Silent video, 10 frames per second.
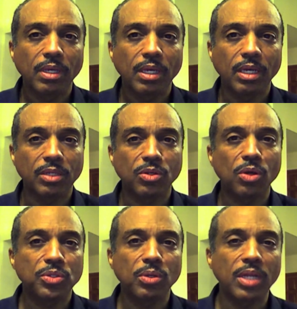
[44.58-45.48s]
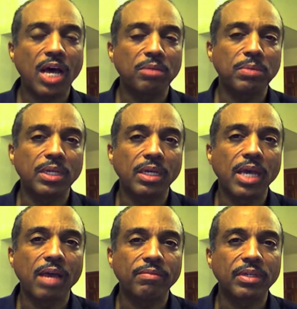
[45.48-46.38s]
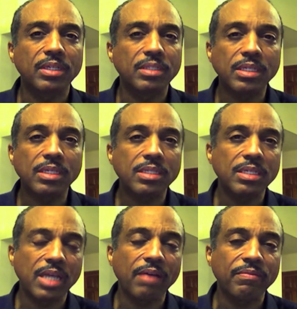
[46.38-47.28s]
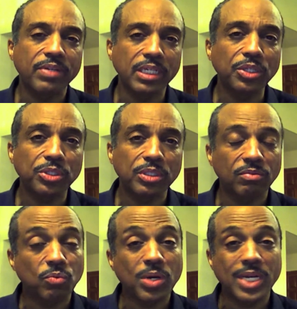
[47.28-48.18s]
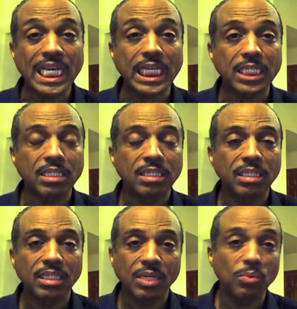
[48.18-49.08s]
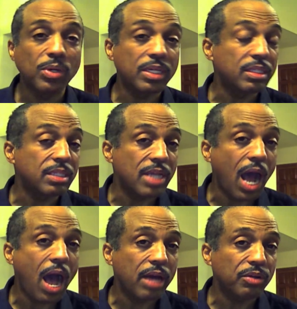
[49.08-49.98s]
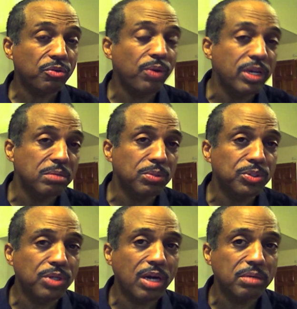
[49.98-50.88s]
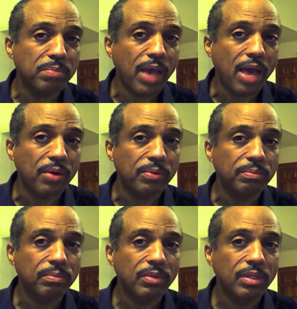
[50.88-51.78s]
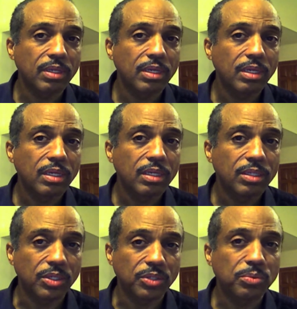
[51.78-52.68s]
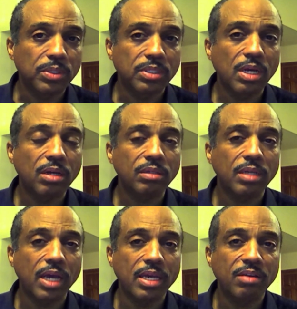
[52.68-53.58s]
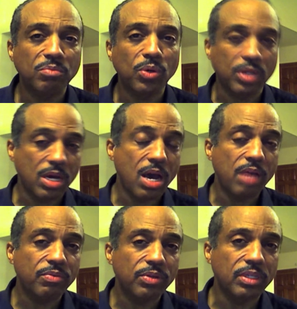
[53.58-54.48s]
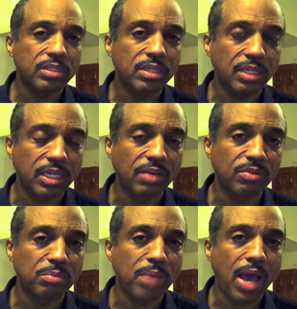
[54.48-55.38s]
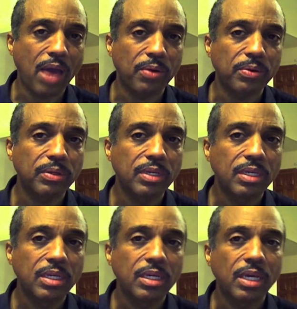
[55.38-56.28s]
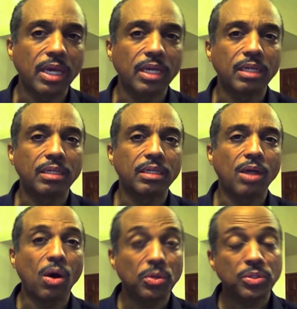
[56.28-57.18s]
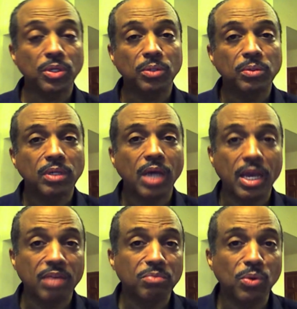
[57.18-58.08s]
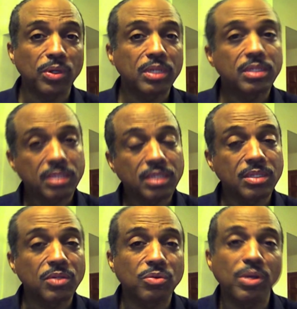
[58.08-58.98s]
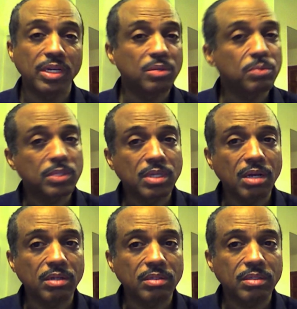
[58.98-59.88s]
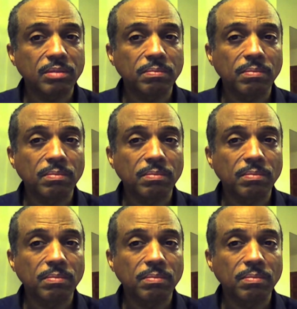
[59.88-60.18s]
And it's also allowed me to have a consistent definition of what is and what is not a tradable chart pattern. As a result, I have more confidence in a given pattern, and also I have more consistent trading results.